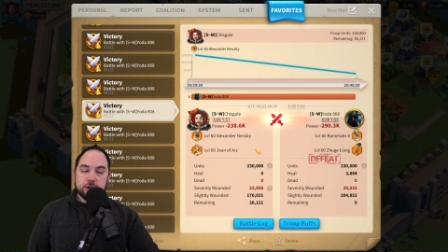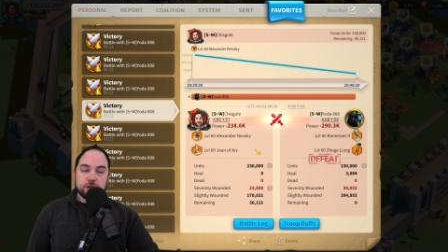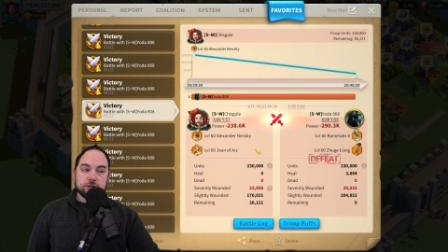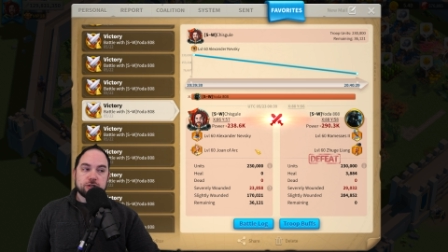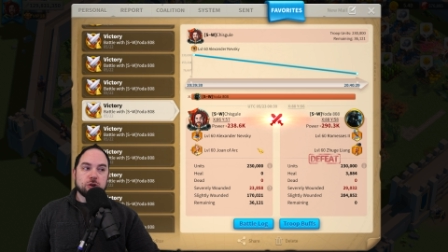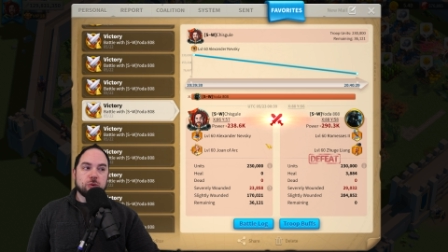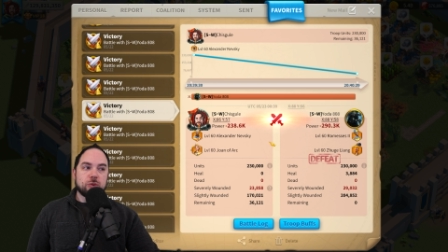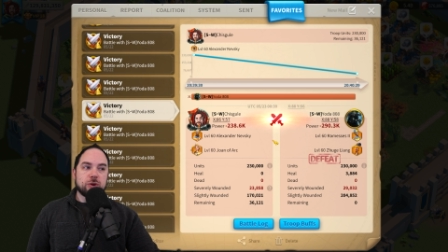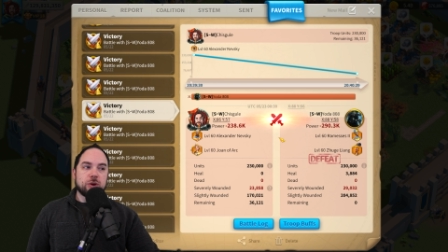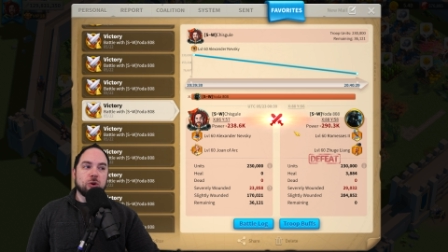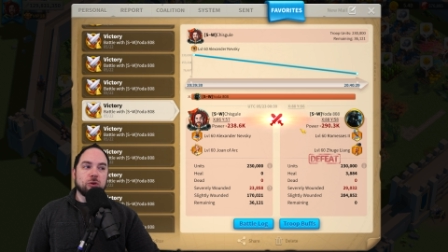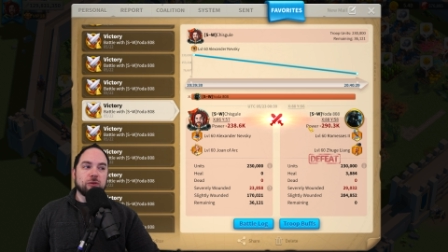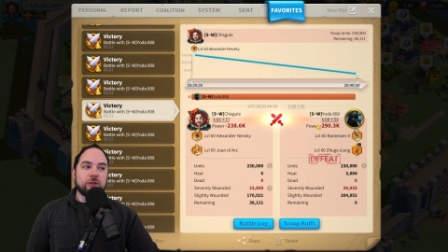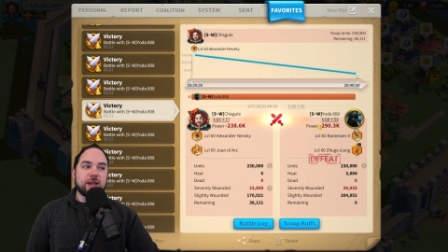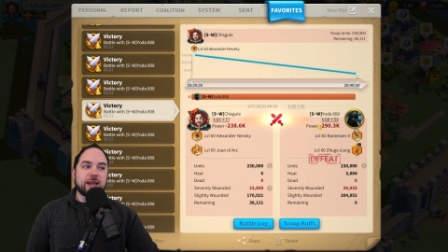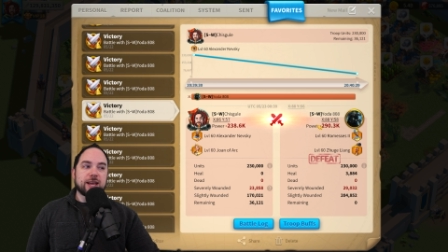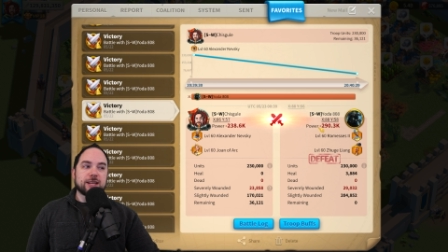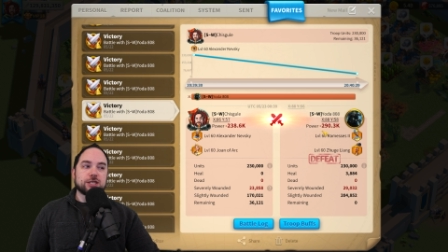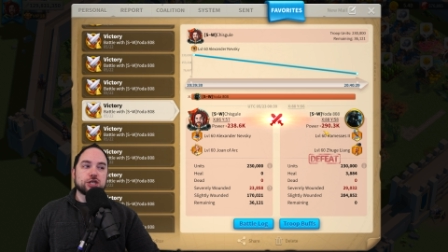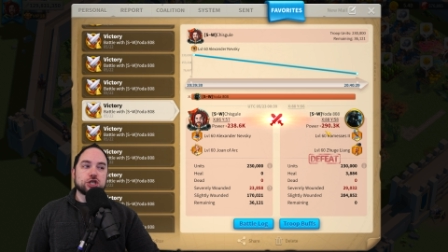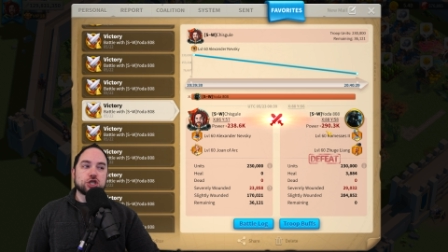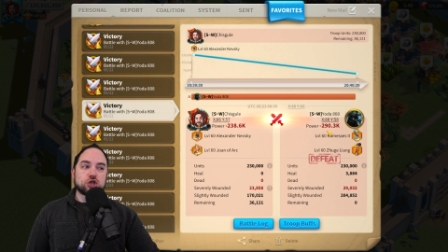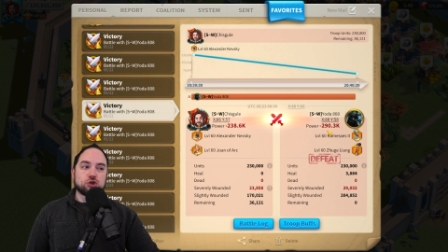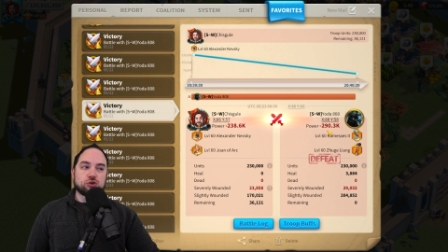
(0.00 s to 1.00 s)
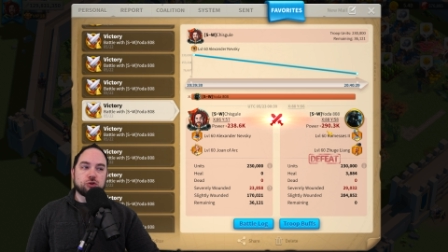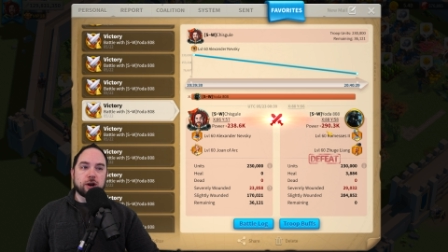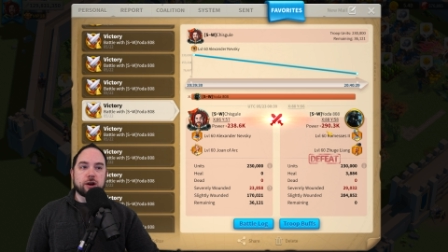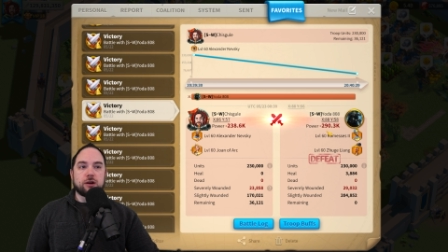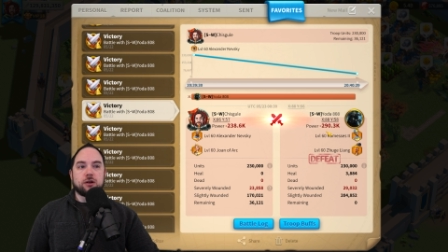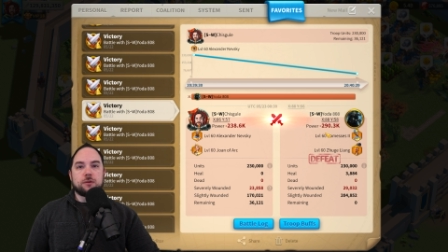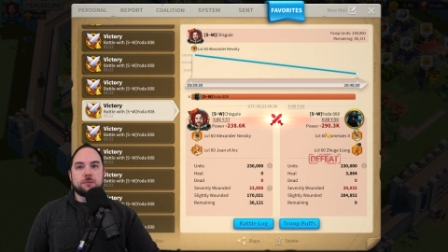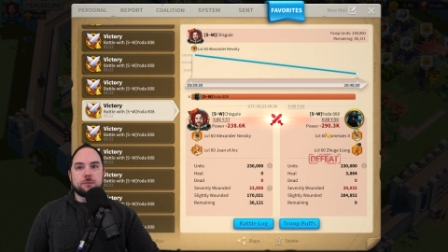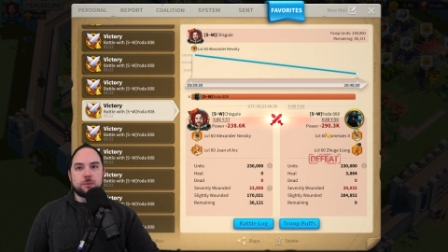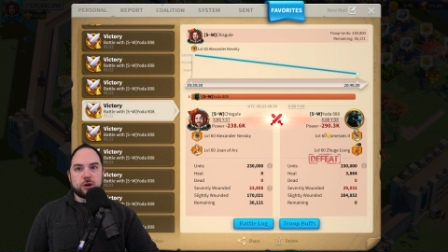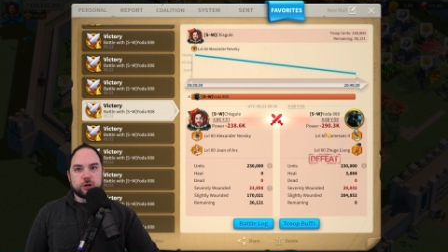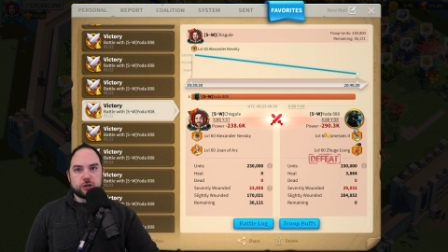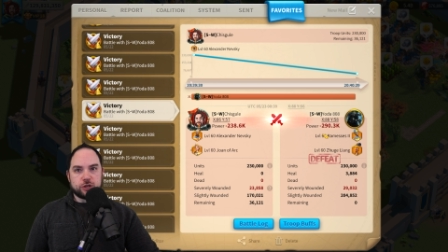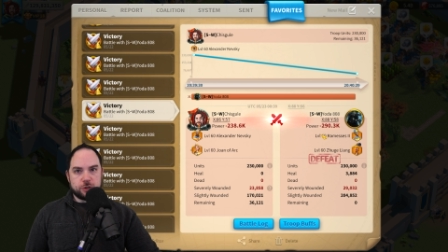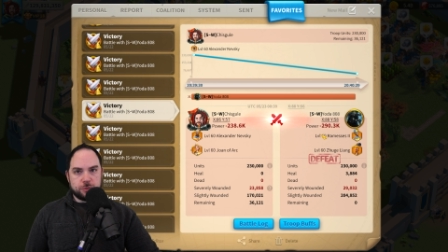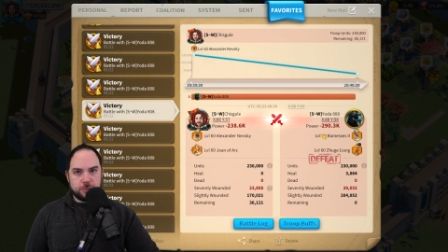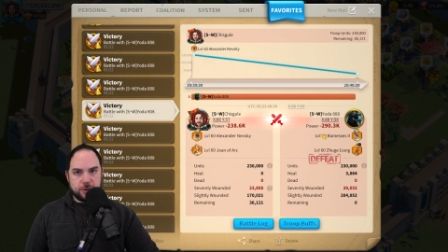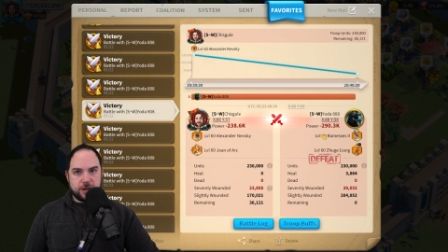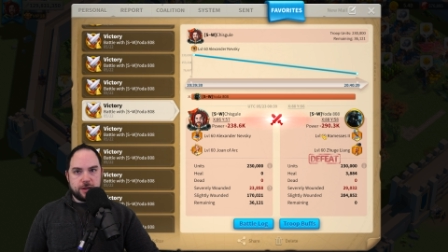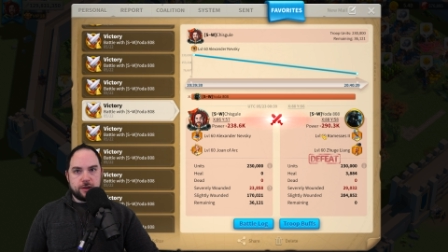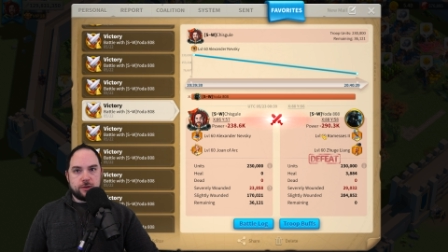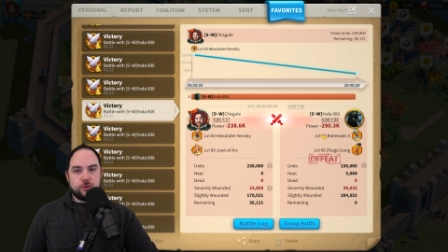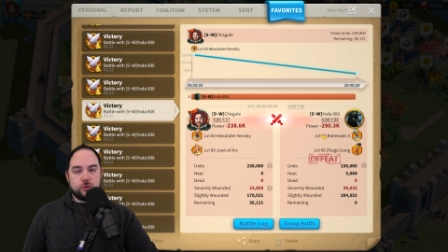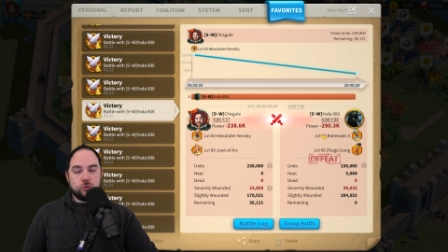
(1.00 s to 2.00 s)
So he only gets triggered march
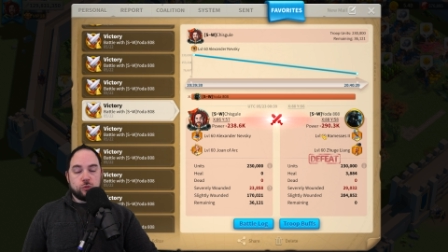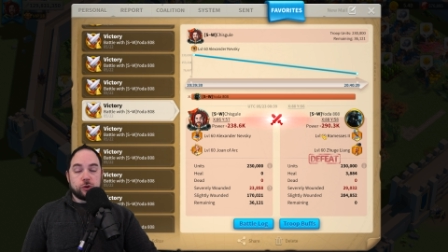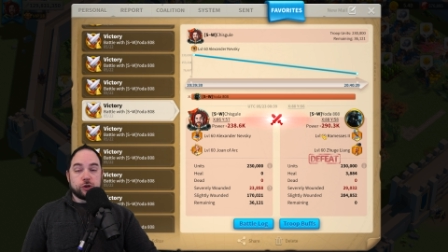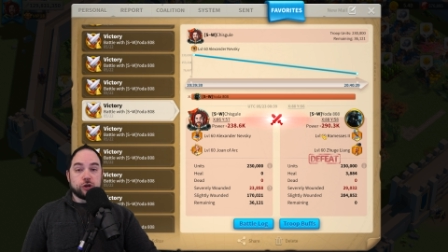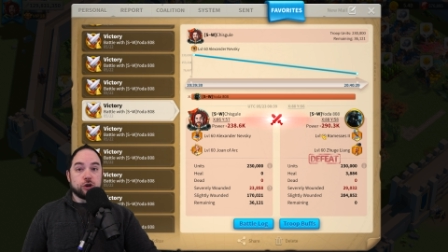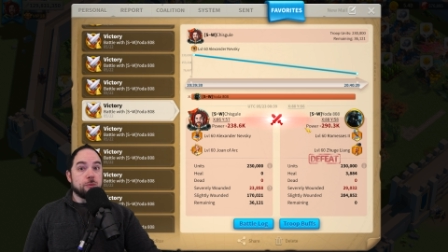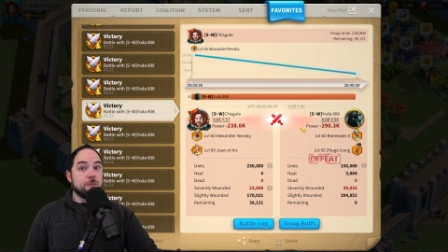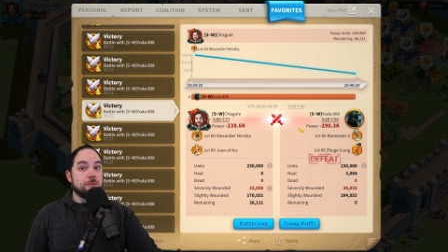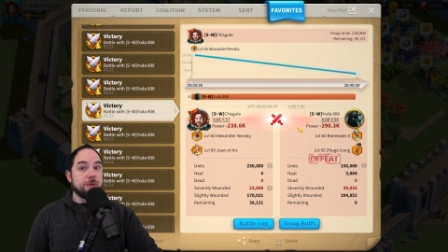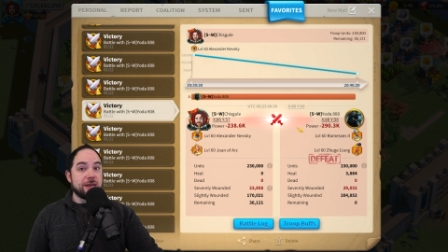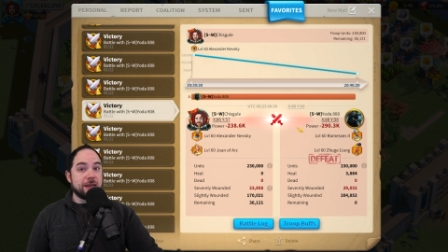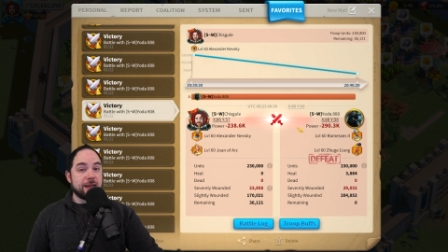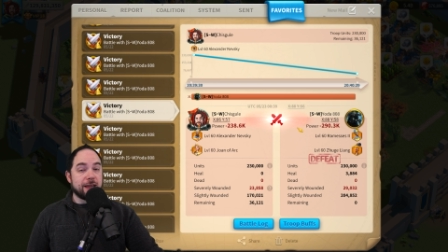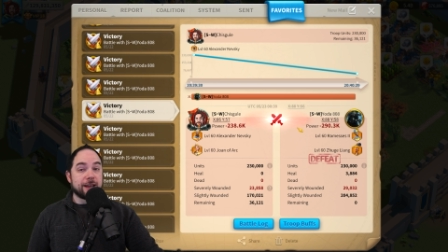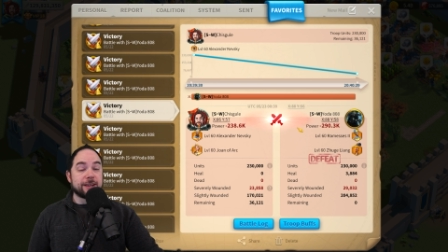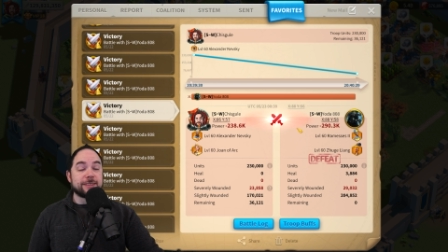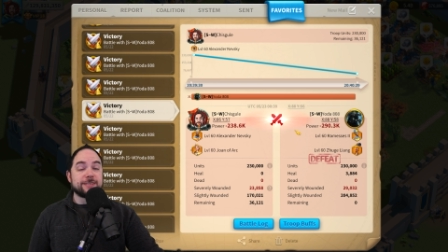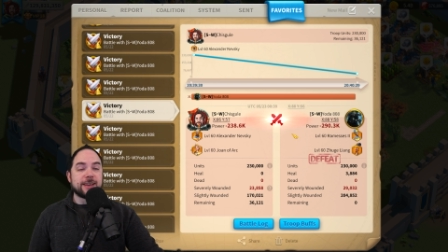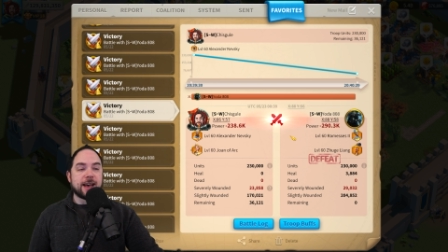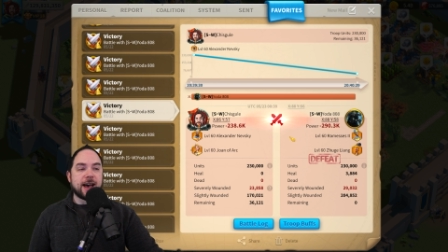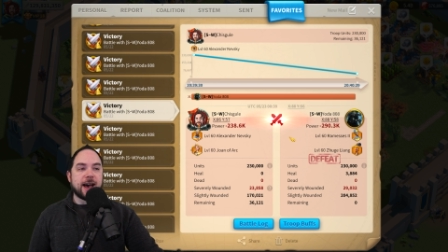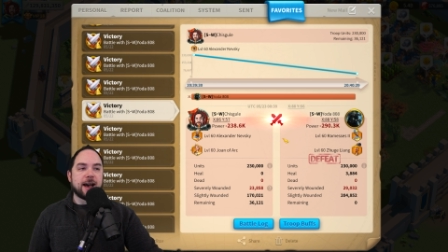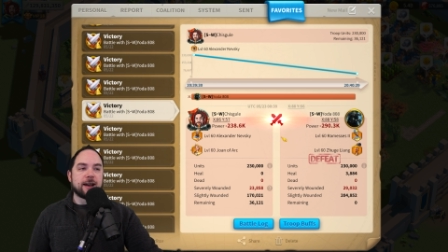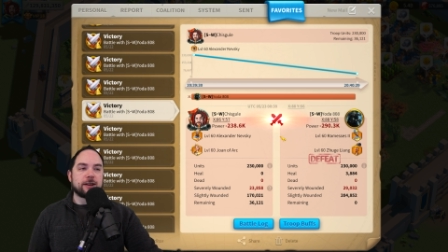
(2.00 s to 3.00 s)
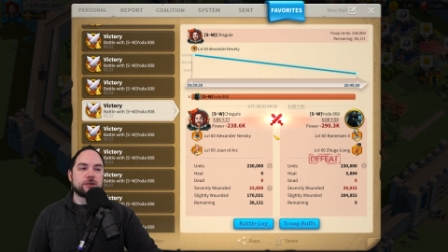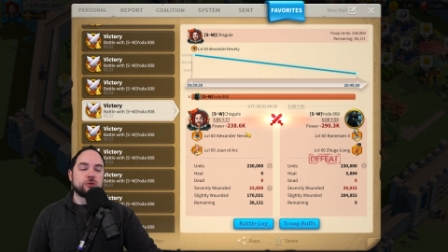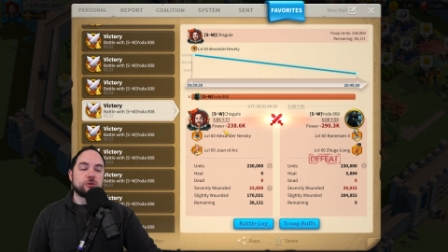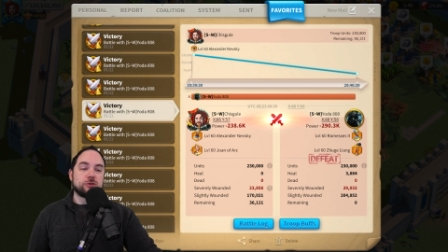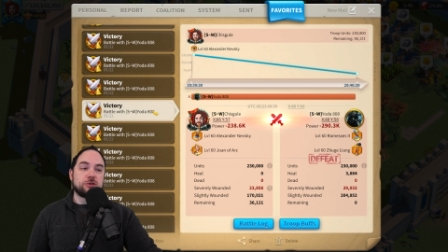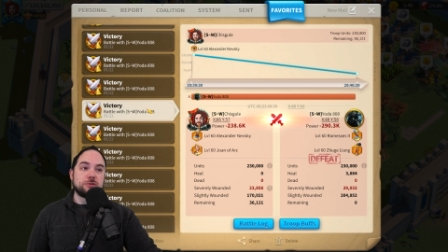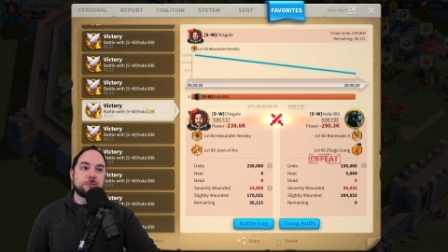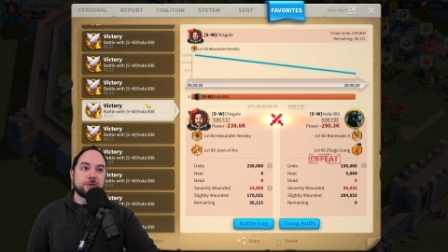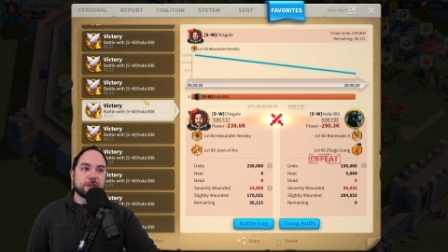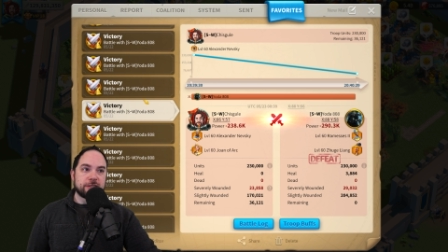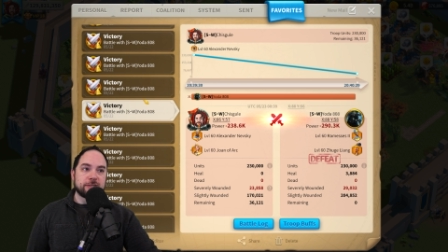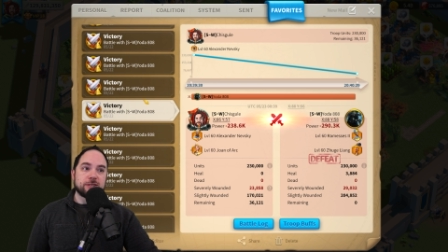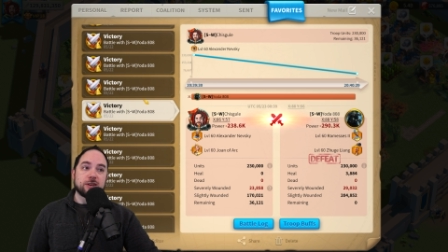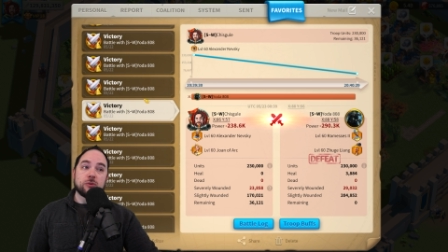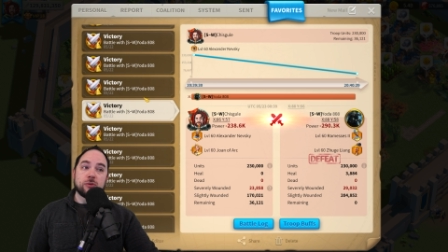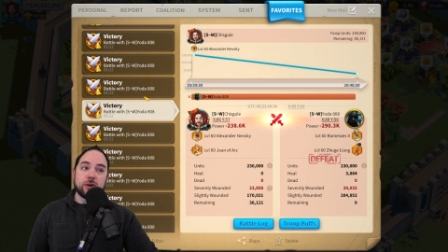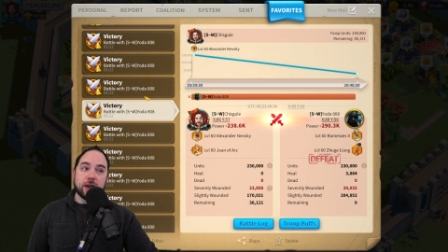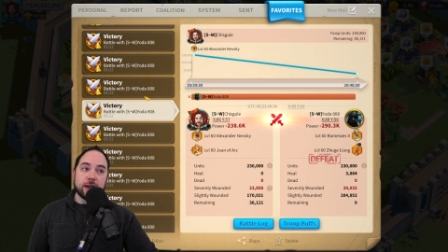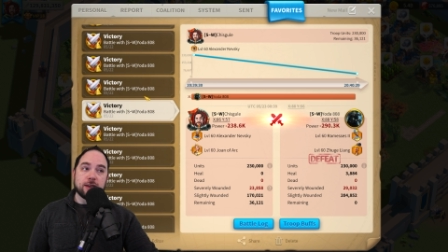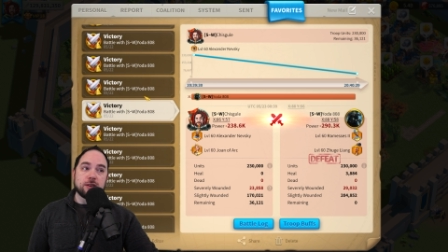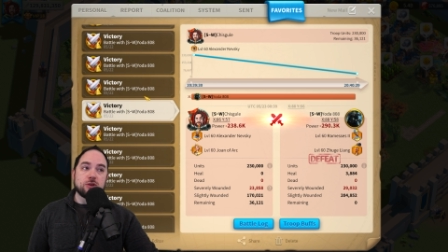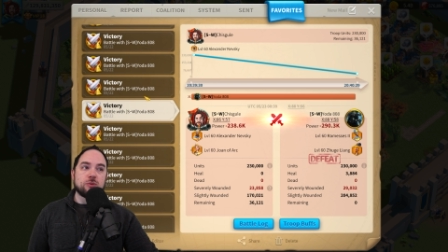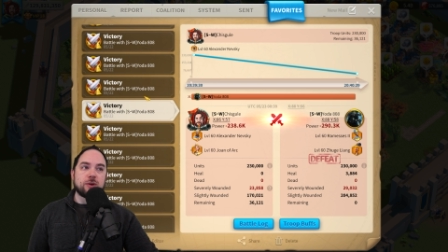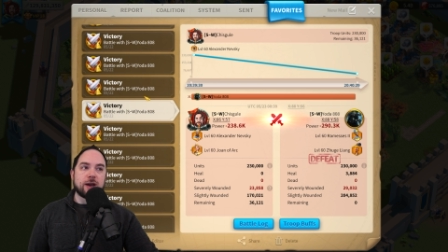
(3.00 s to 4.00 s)
speed when you're being attacked, which means,
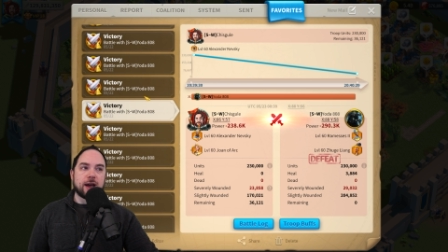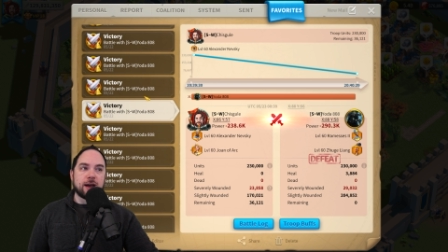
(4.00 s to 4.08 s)
okay, you